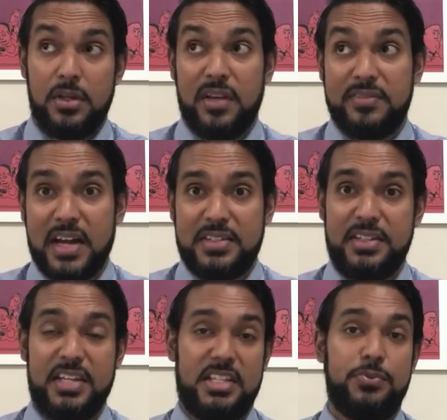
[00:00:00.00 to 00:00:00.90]
If that's the
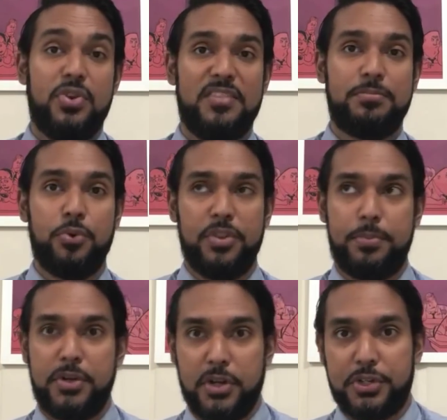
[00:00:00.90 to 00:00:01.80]
case, if you have both
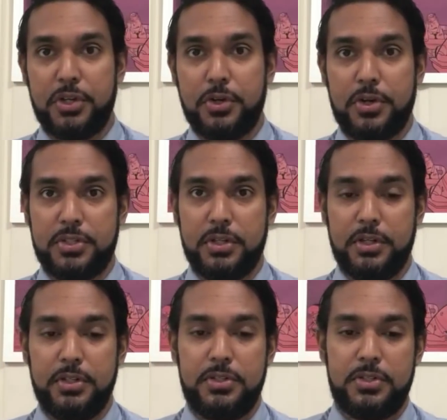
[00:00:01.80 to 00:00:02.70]
production costs of
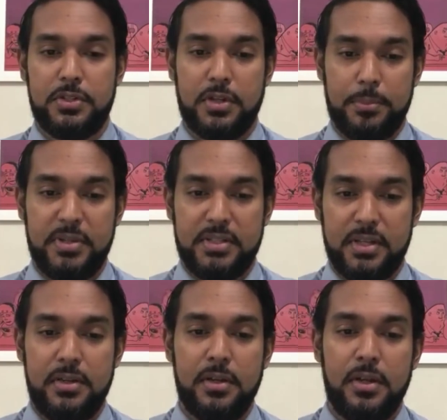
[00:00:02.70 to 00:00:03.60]
goods
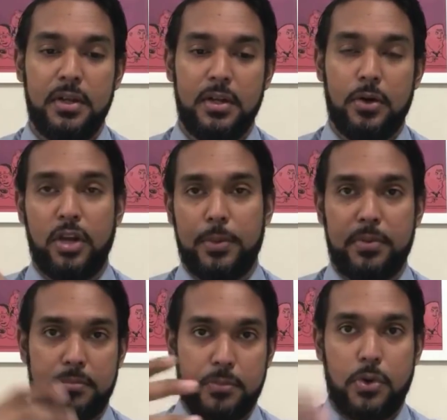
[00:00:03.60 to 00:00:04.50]
completed or your
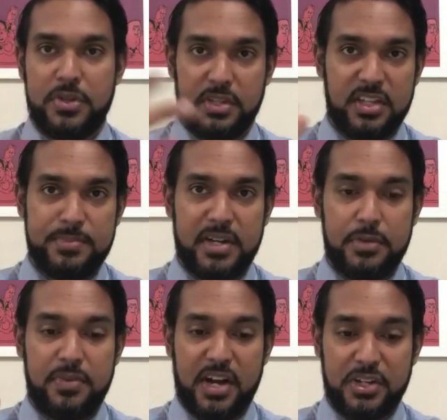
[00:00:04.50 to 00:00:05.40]
cost of goods
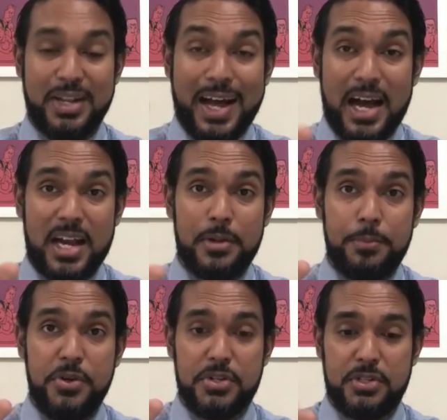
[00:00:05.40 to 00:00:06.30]
manufactured and
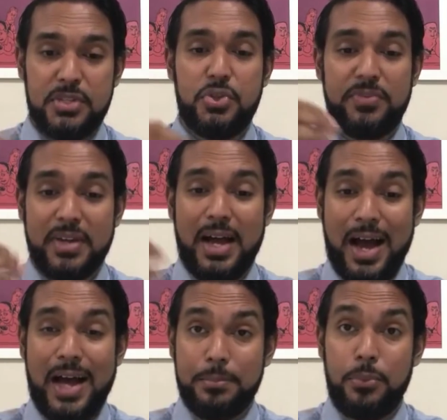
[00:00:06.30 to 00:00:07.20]
purchases, you have to
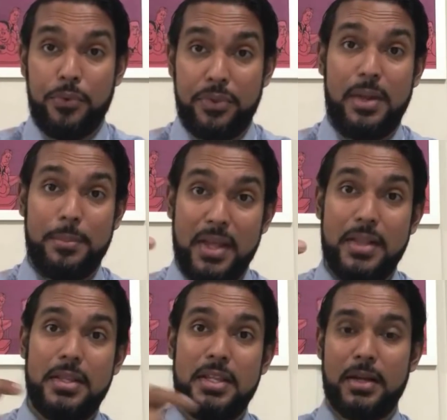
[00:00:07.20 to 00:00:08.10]
add both of them
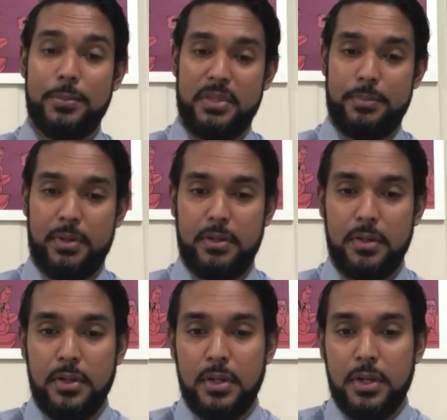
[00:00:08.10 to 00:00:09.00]
in the income statement.
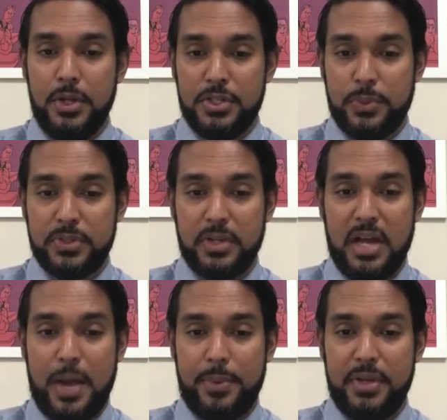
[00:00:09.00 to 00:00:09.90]
So what's going to
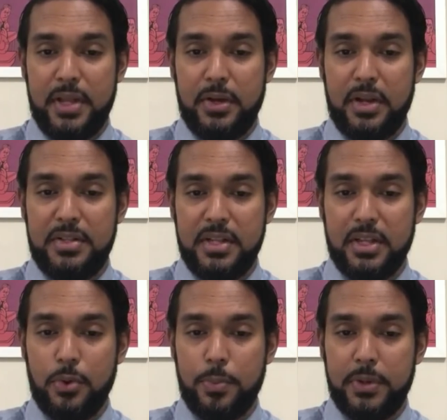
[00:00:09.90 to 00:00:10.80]
happen here, you're going to take
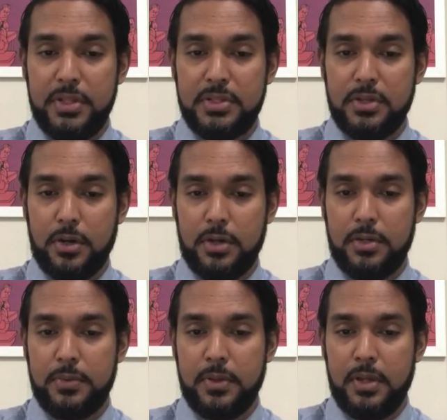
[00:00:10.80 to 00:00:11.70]
your opening stock,
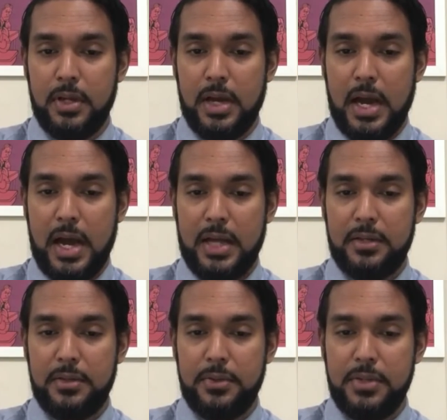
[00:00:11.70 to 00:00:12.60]
add
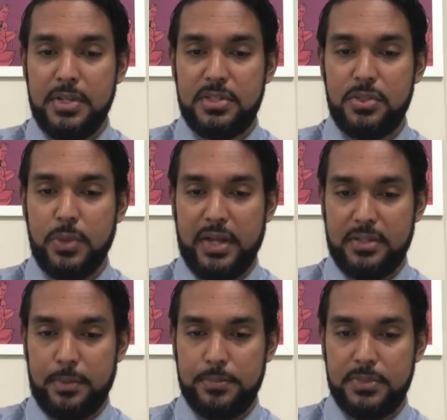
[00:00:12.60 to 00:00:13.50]
these two
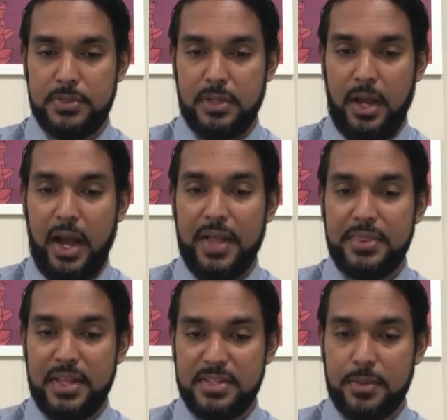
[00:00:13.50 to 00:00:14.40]
items, and
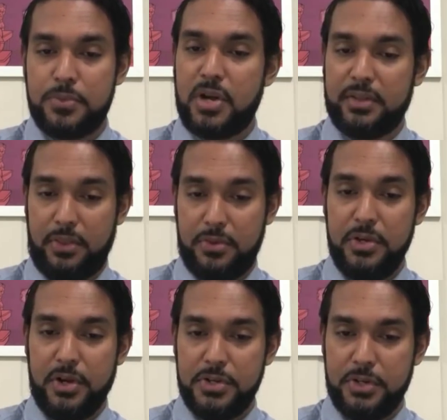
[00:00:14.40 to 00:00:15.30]
then subtract the
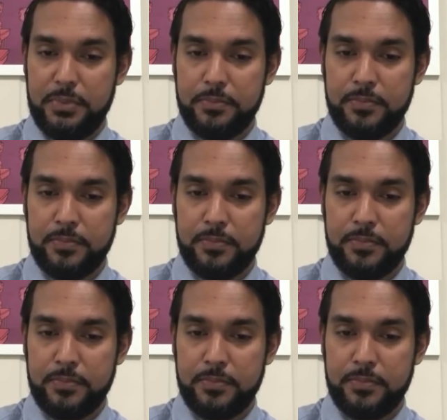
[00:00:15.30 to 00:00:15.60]
300.